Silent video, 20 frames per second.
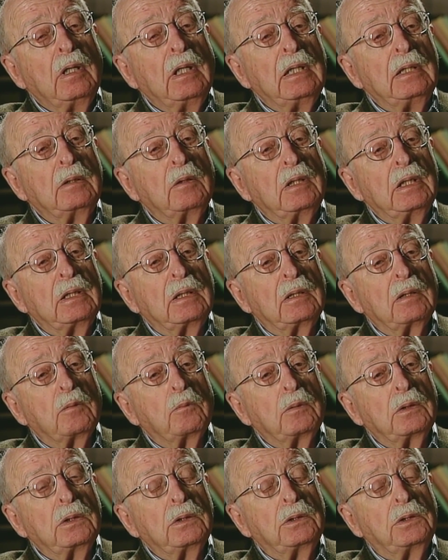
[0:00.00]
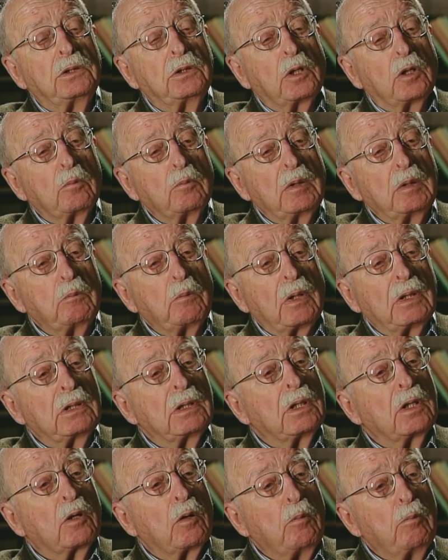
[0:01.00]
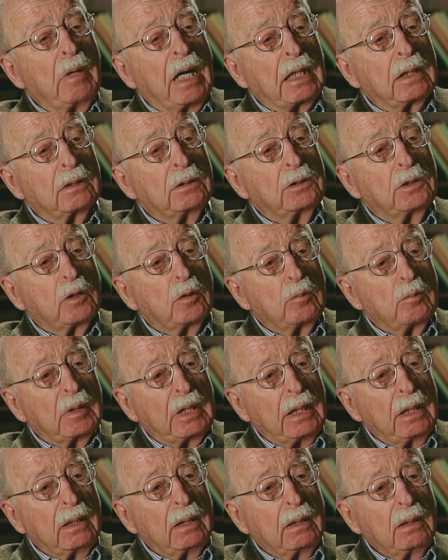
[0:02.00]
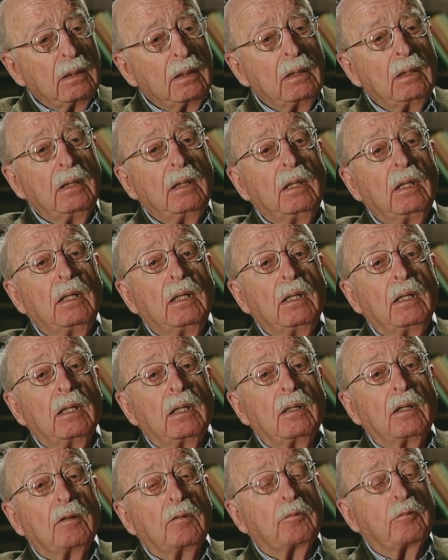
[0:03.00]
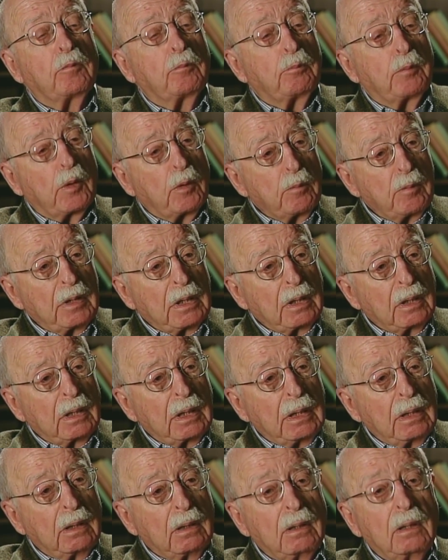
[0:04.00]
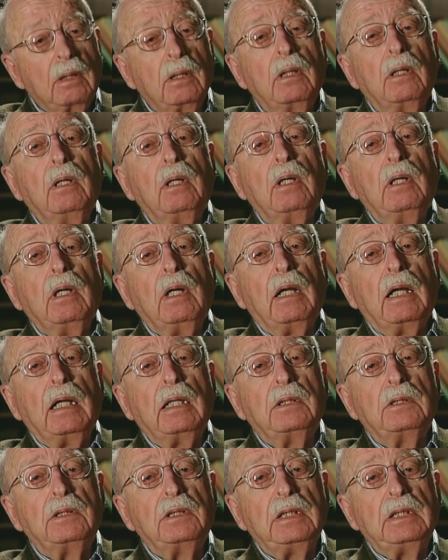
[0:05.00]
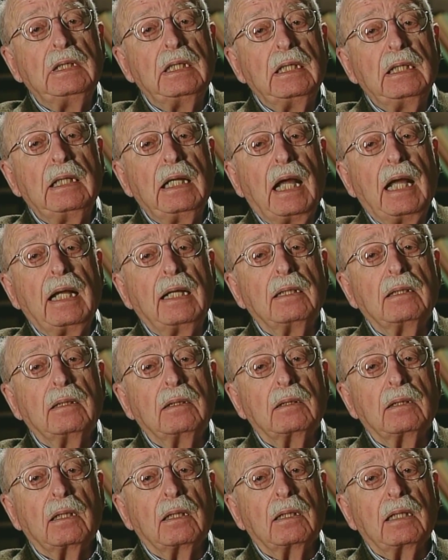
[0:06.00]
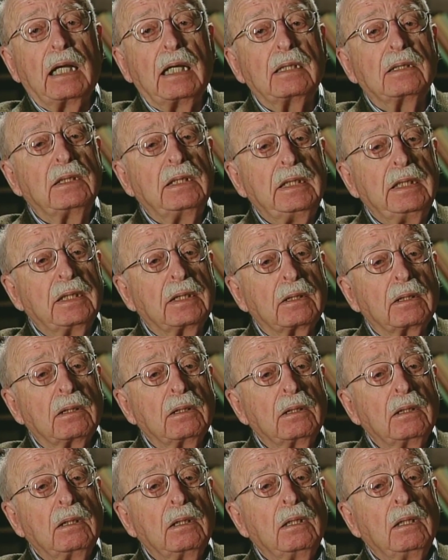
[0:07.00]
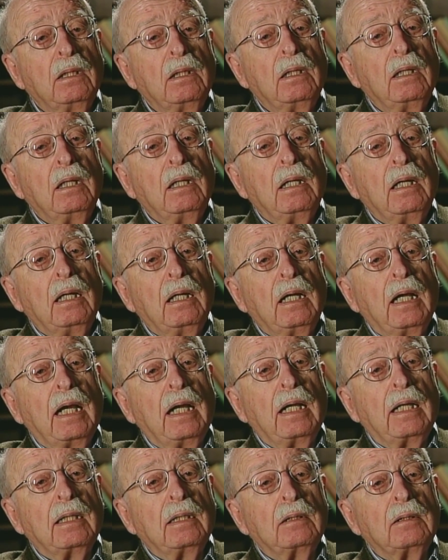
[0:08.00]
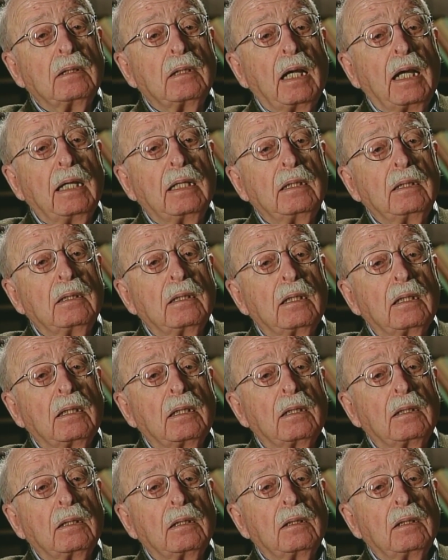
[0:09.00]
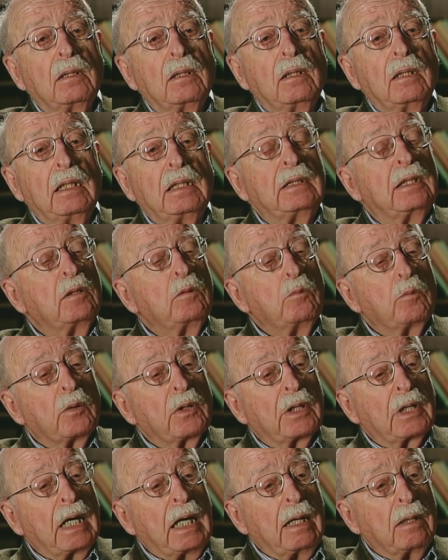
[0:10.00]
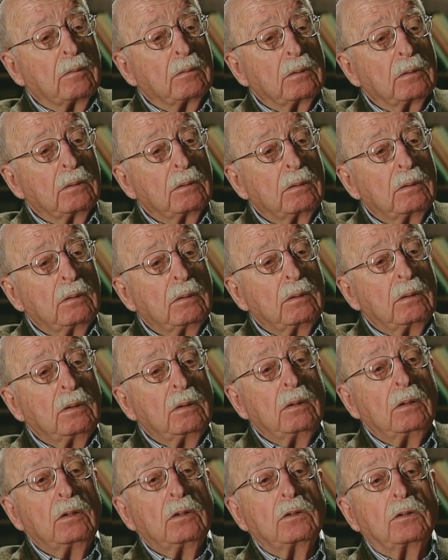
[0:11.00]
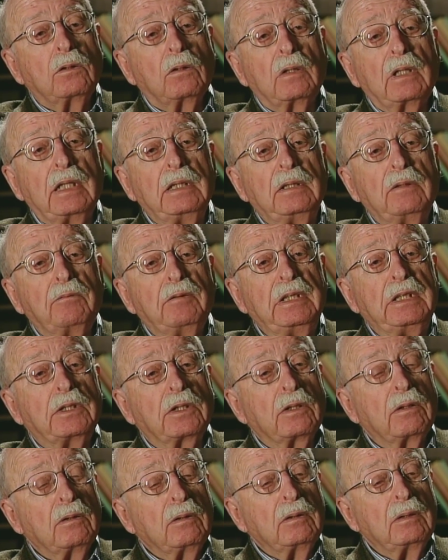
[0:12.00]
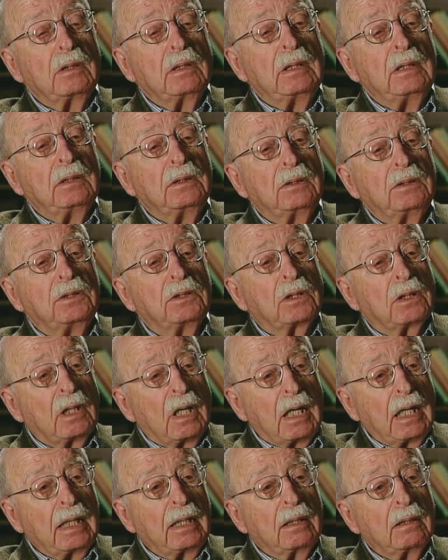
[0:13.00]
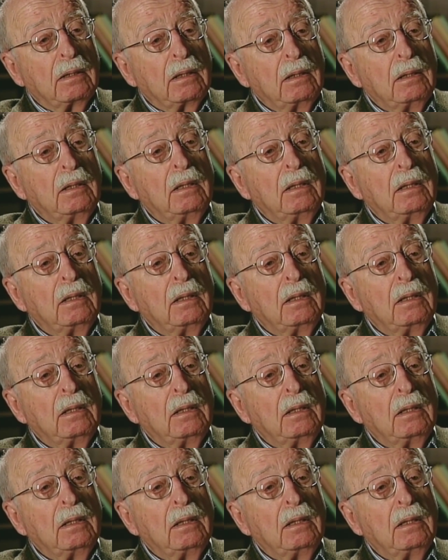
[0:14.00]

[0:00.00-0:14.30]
is, is a, was German wanted to go back to Germany uh, permanently, and she did that uh, last year, and and uh, it didn't work out. So they returned in July,